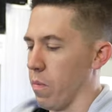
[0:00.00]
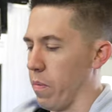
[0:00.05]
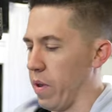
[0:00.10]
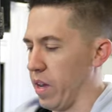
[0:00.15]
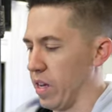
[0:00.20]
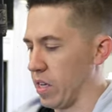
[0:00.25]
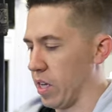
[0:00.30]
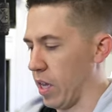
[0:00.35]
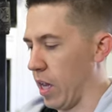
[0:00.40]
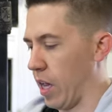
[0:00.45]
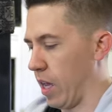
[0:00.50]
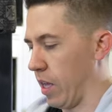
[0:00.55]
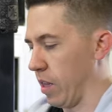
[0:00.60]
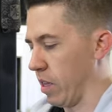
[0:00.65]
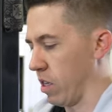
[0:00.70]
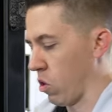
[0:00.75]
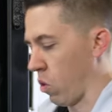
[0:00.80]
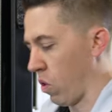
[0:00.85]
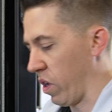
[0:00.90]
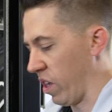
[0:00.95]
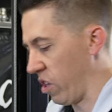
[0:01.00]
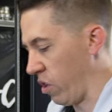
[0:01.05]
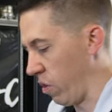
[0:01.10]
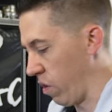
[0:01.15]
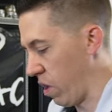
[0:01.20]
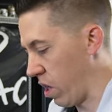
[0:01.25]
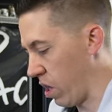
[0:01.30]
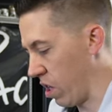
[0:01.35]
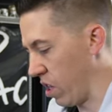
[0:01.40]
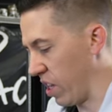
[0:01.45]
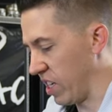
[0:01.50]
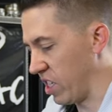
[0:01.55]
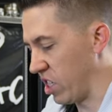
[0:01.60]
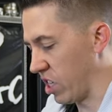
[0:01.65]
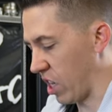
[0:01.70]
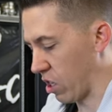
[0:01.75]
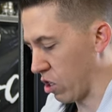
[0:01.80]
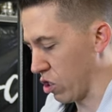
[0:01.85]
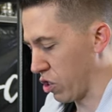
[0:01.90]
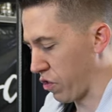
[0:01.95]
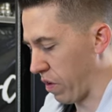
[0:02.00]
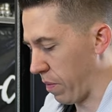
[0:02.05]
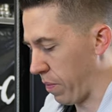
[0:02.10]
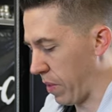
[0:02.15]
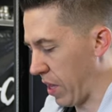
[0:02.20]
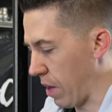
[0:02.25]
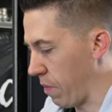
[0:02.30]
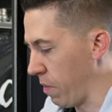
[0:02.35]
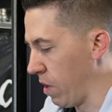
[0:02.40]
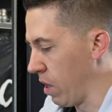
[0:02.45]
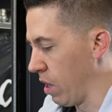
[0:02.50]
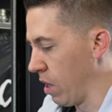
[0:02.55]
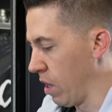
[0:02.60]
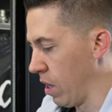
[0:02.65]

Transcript: But uh, the 2200 injectors from them.